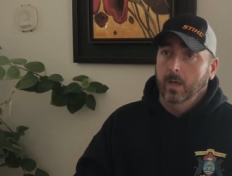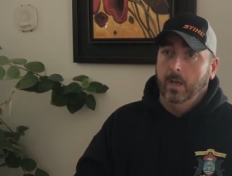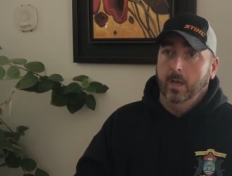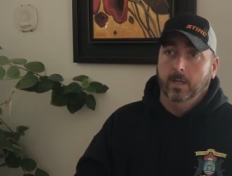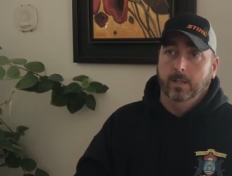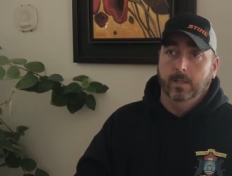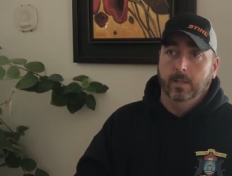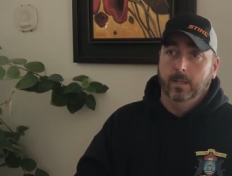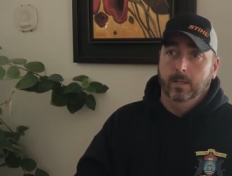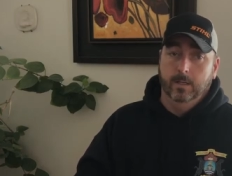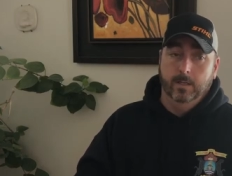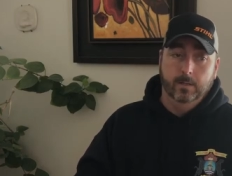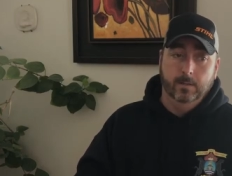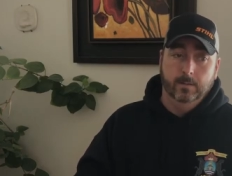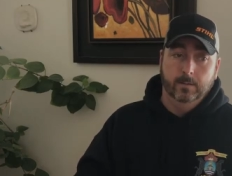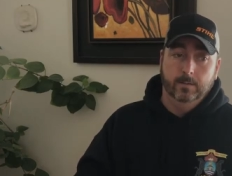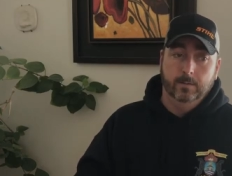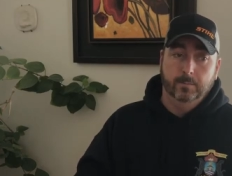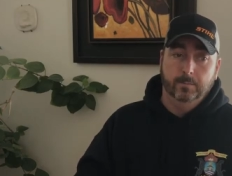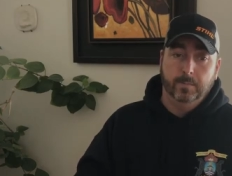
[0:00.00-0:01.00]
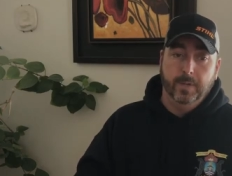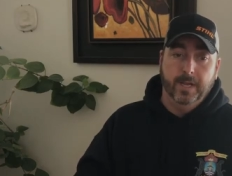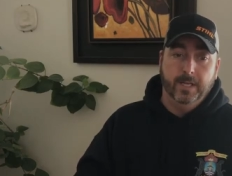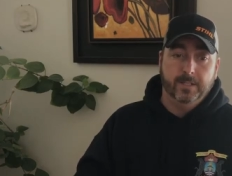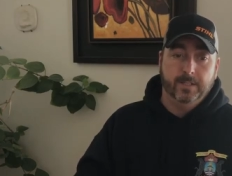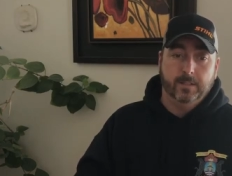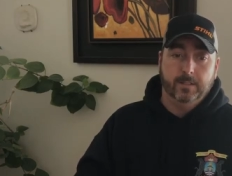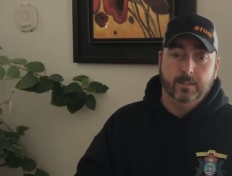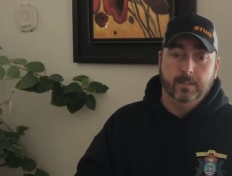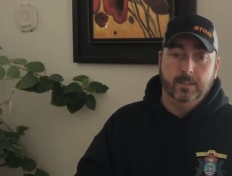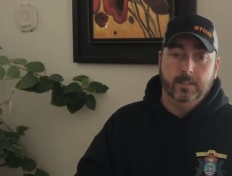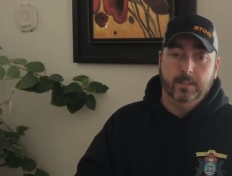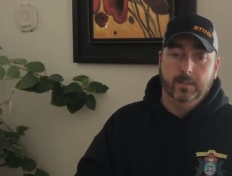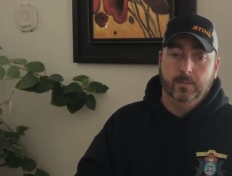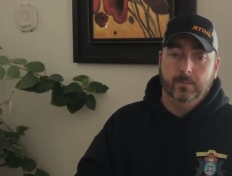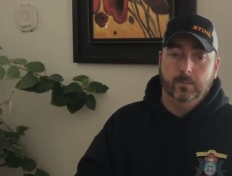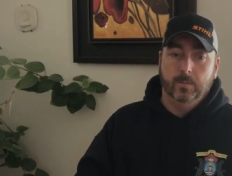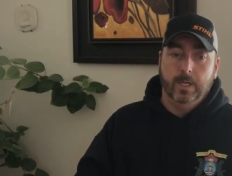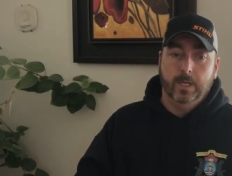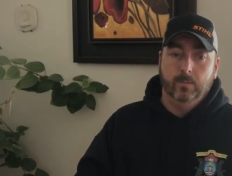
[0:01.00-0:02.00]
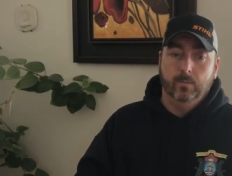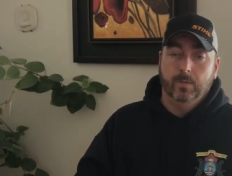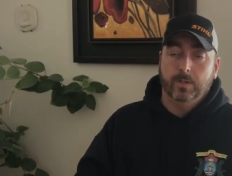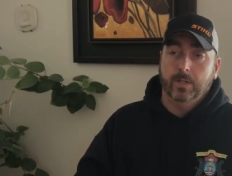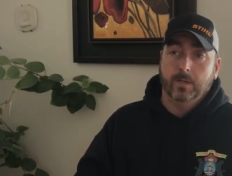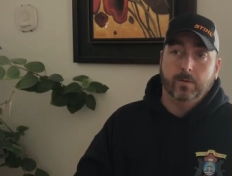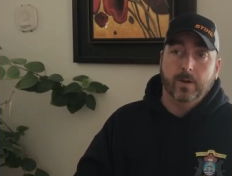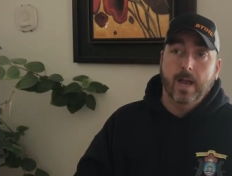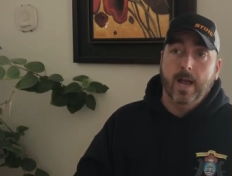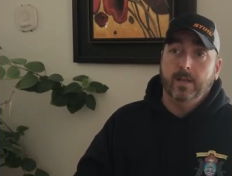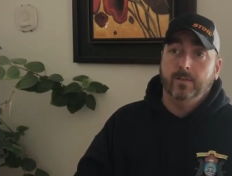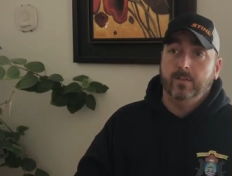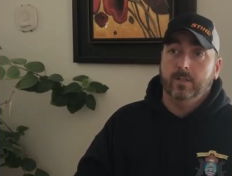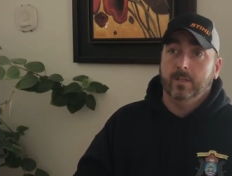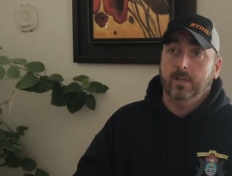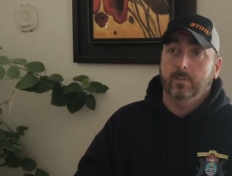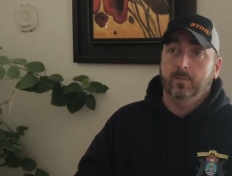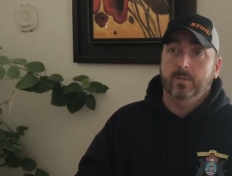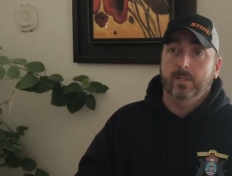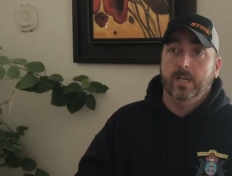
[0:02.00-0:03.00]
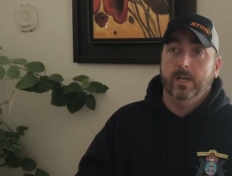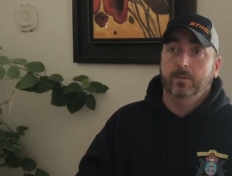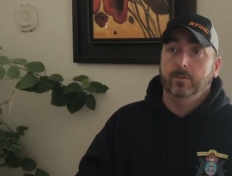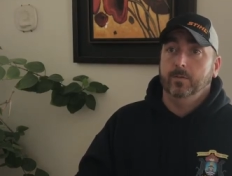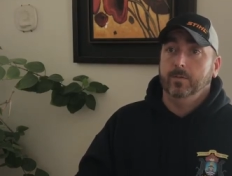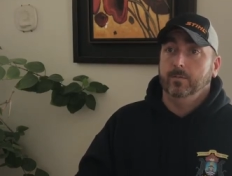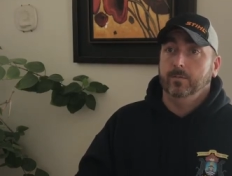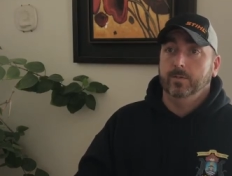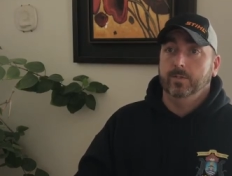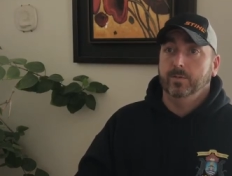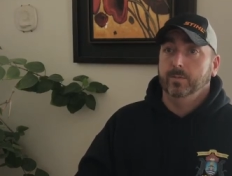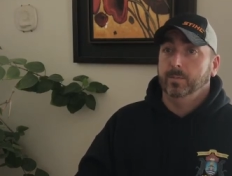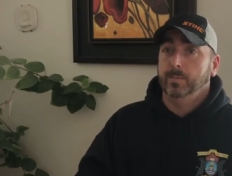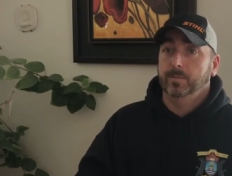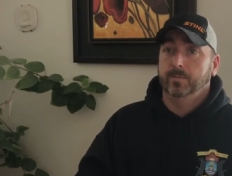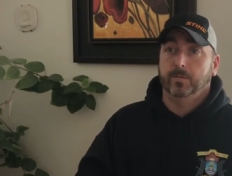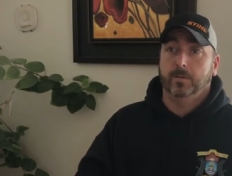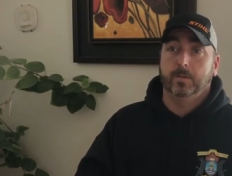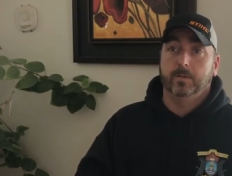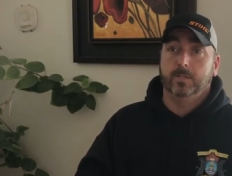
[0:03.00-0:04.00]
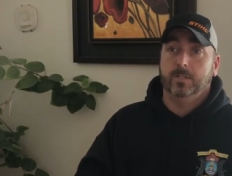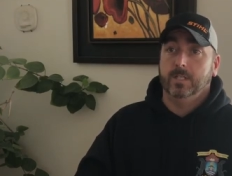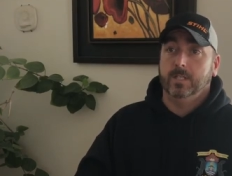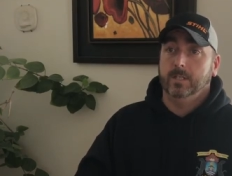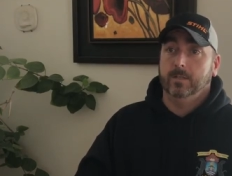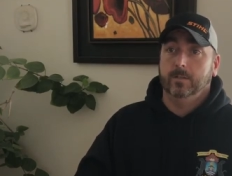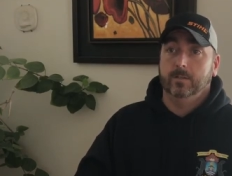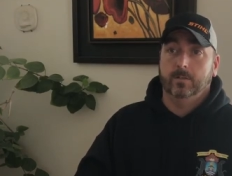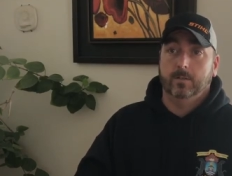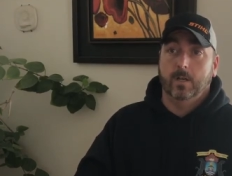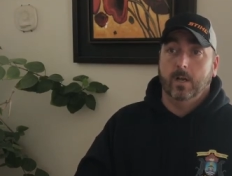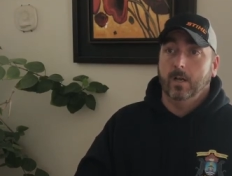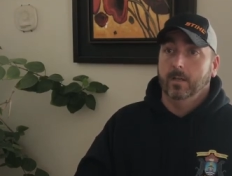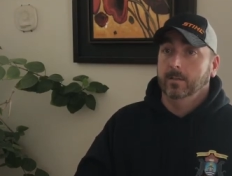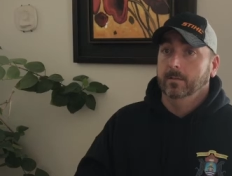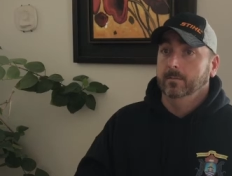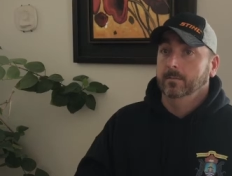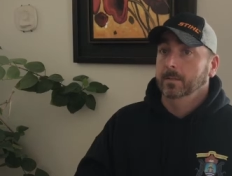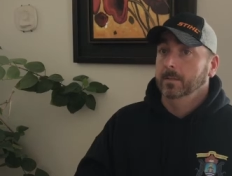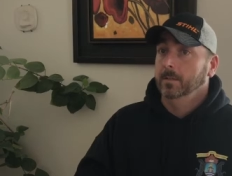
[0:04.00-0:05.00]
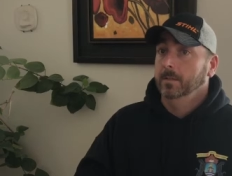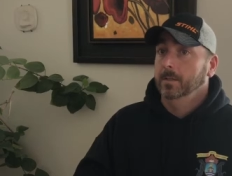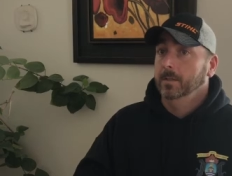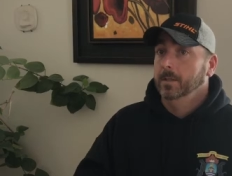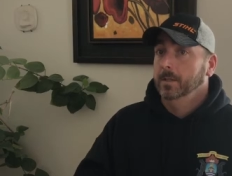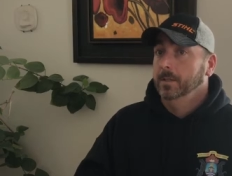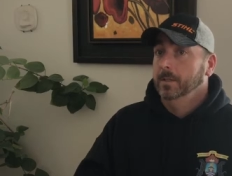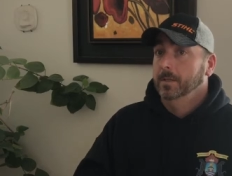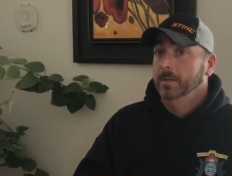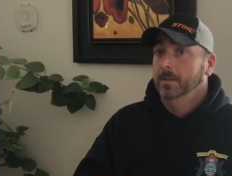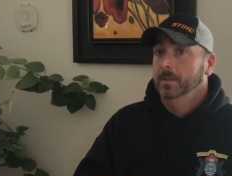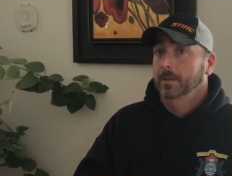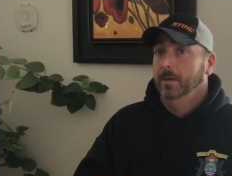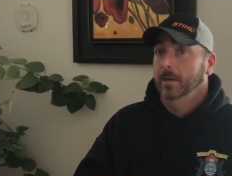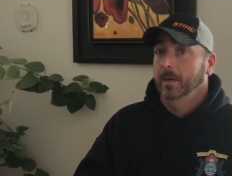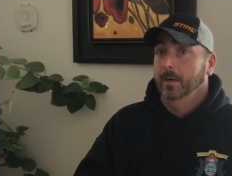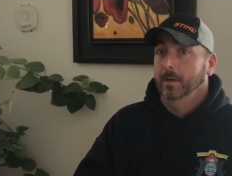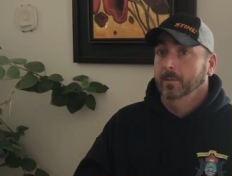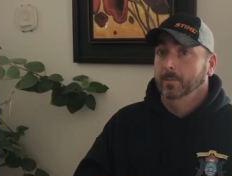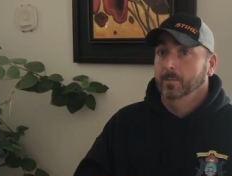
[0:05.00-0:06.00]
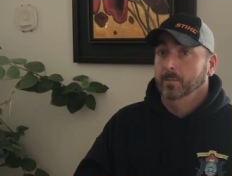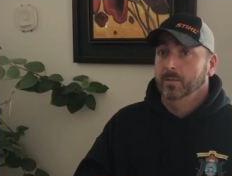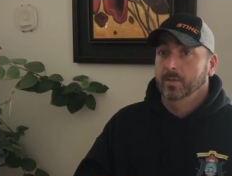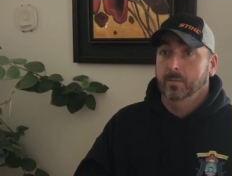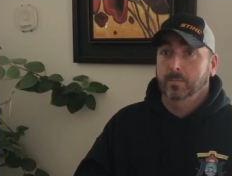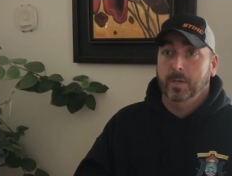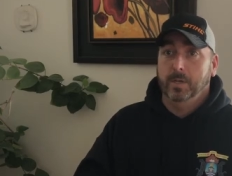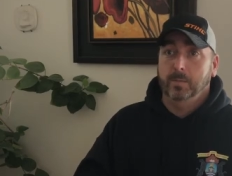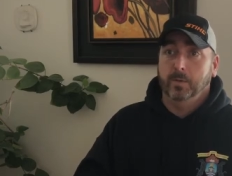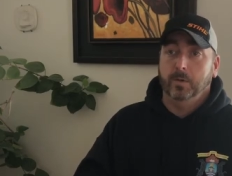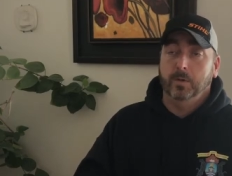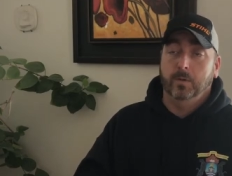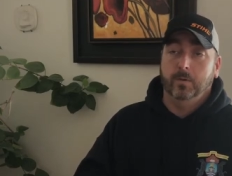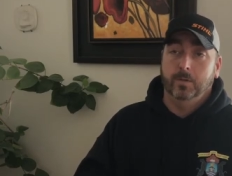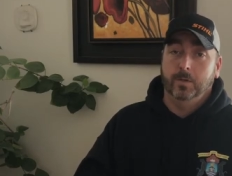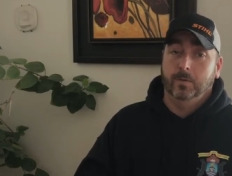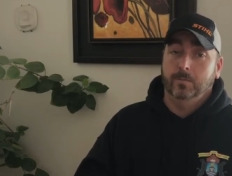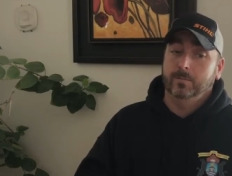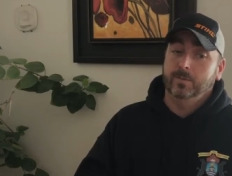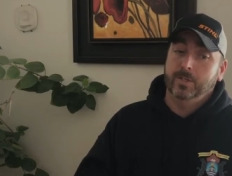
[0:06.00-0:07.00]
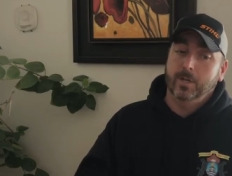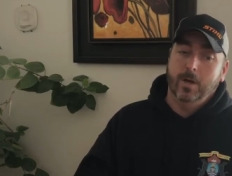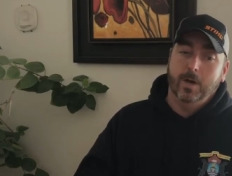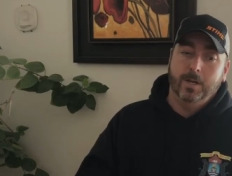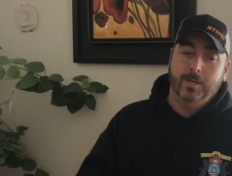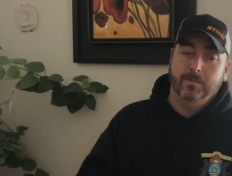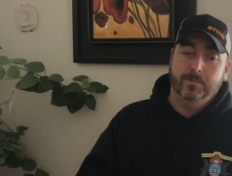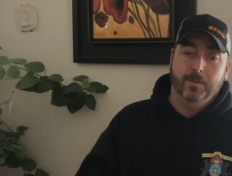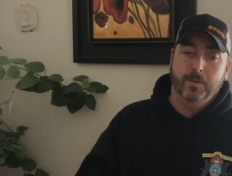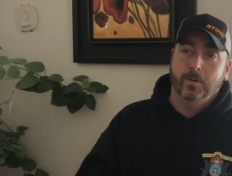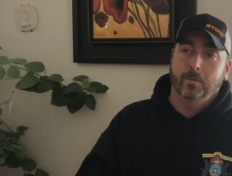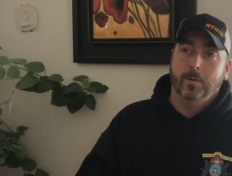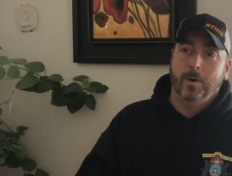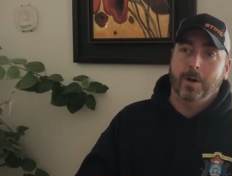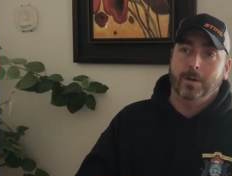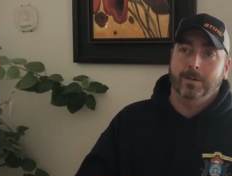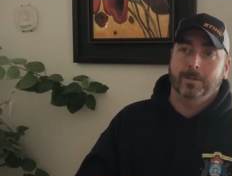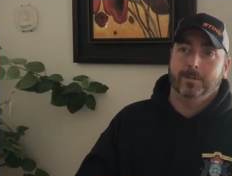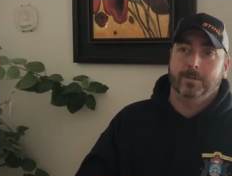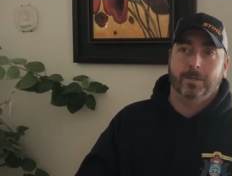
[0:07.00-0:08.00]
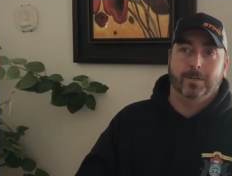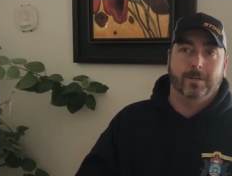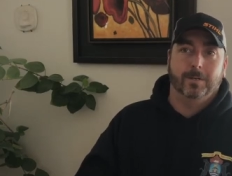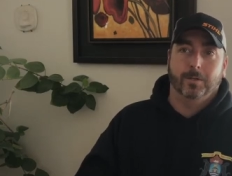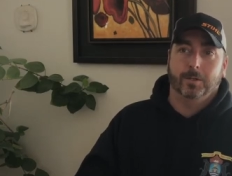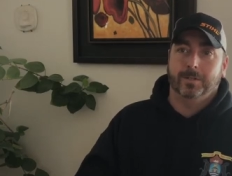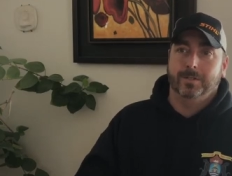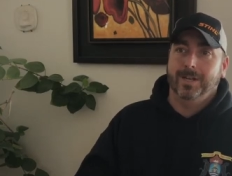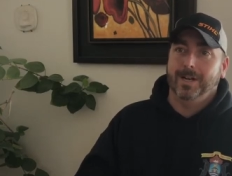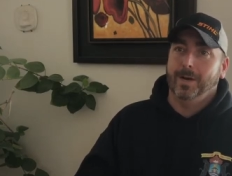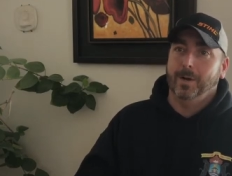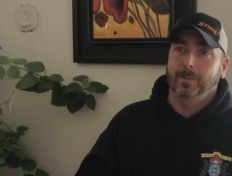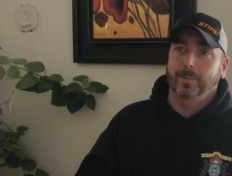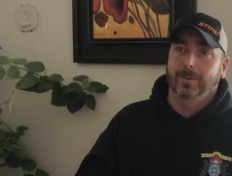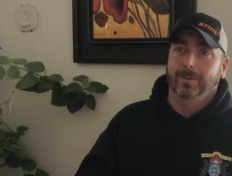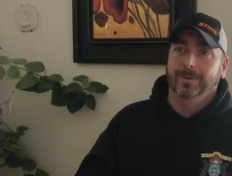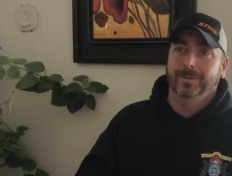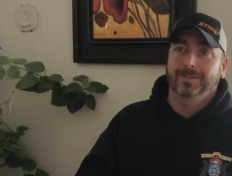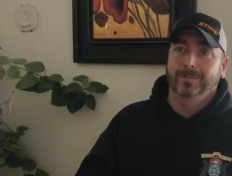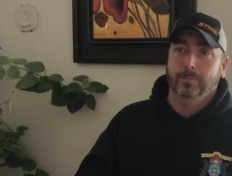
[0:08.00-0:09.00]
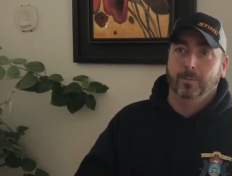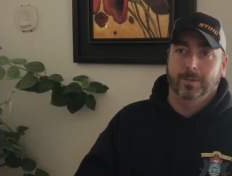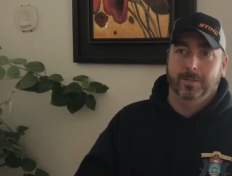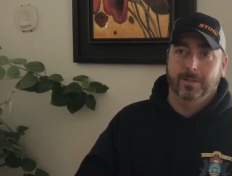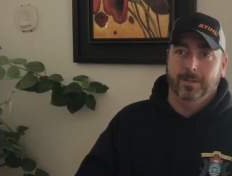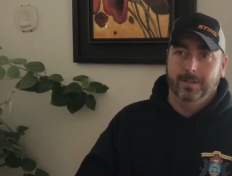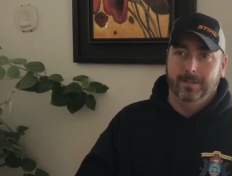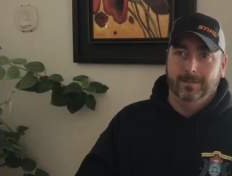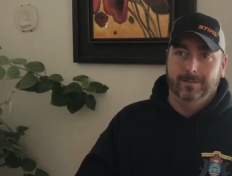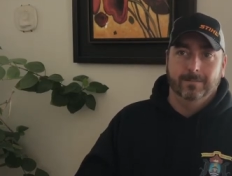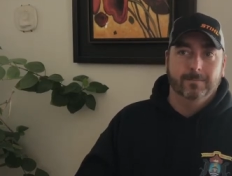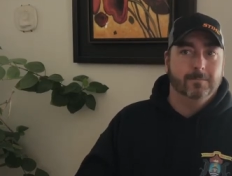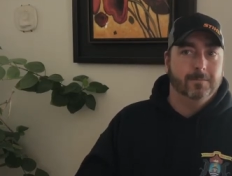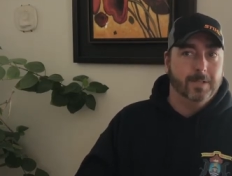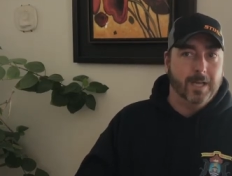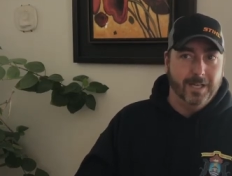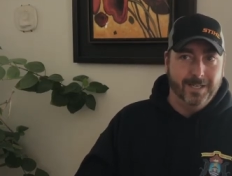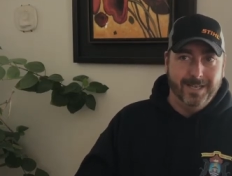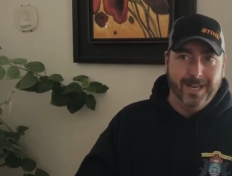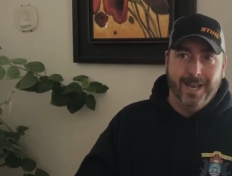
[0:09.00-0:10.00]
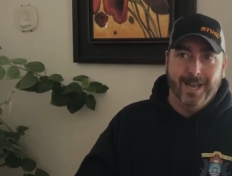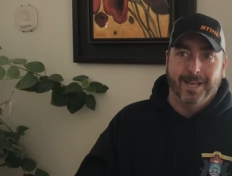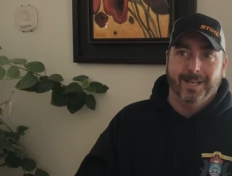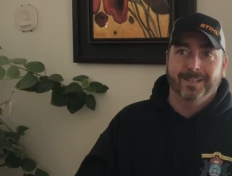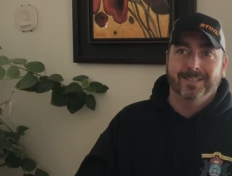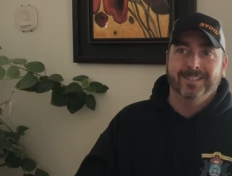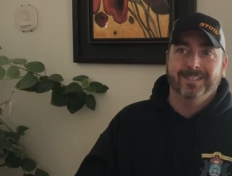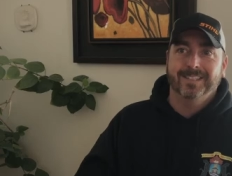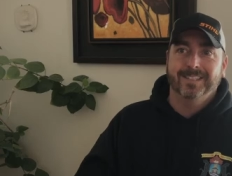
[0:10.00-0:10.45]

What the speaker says: And then basically, with the grass, it comes down to, would you prefer seed or sod? Some people don't, sod, if you don't water, it's gonna look terrible within a day,